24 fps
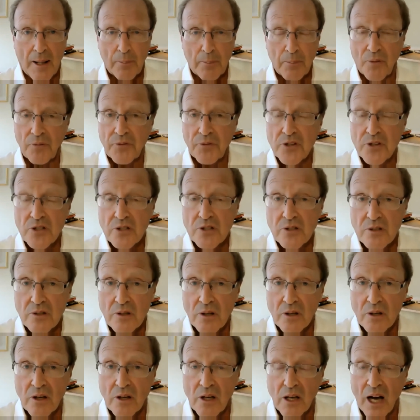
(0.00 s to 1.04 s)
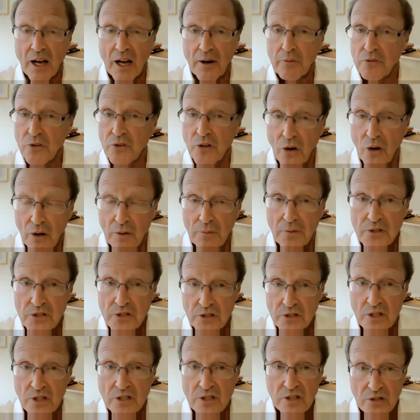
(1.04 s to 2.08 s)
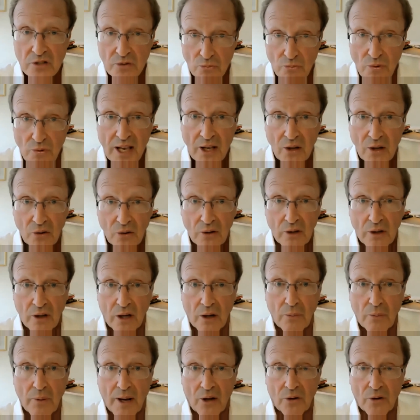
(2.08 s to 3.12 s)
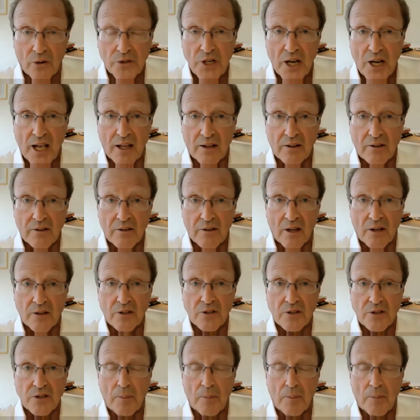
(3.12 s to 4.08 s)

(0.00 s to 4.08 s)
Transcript: But this kind of nervousness is real around death. And